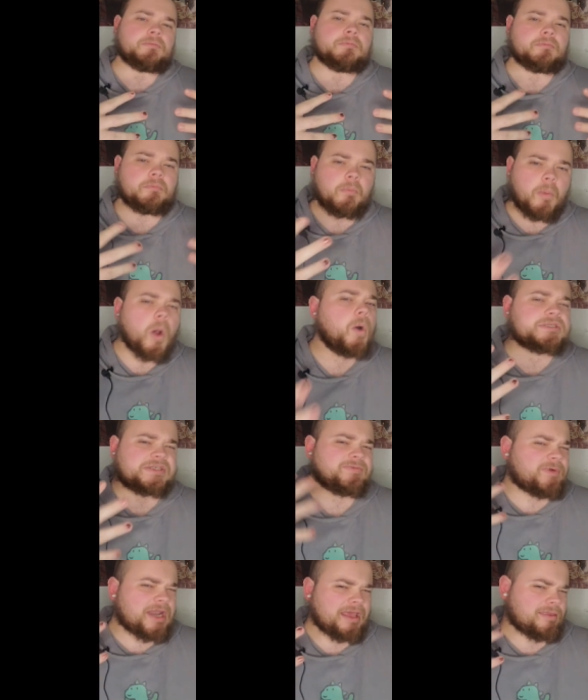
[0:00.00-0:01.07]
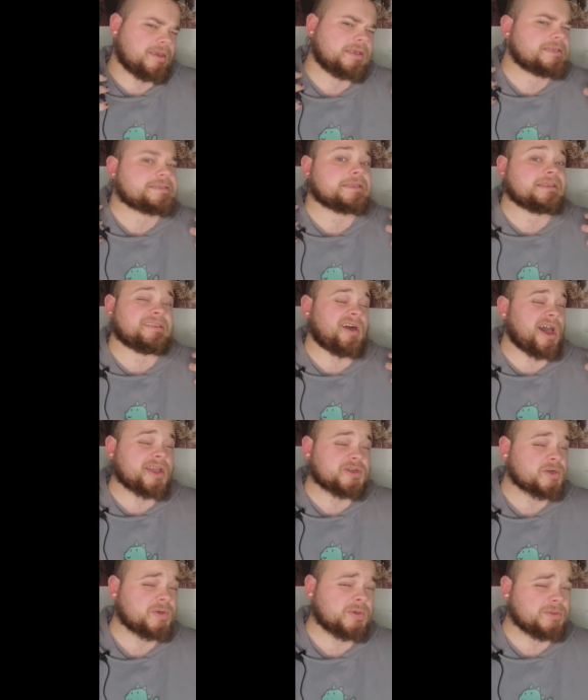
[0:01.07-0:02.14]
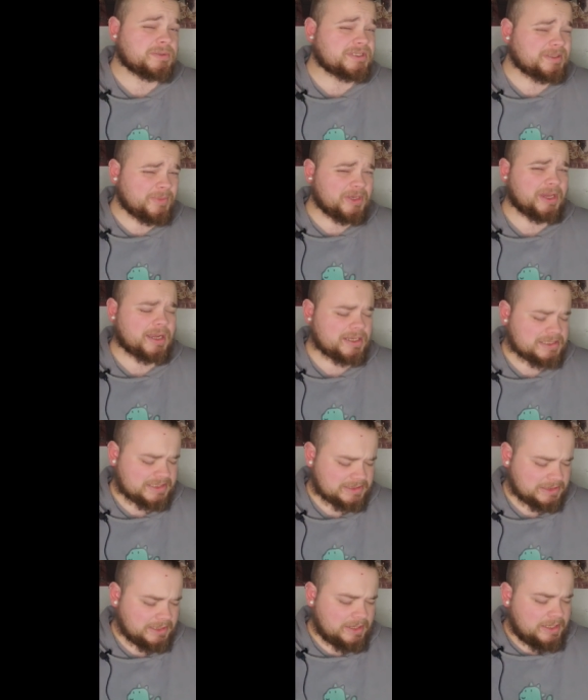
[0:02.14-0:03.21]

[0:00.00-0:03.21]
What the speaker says: most of what I think is logical, to be honest,